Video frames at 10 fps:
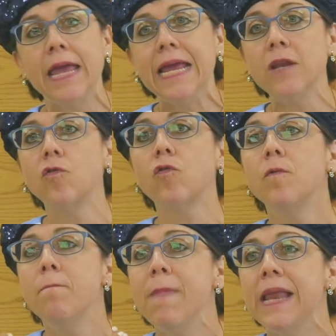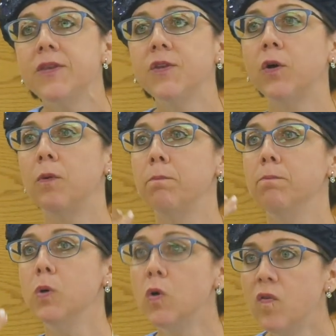incremental
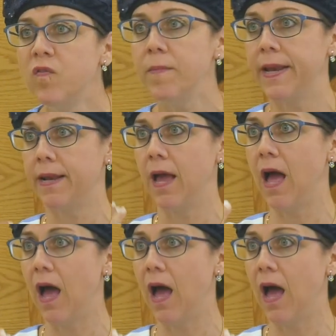movement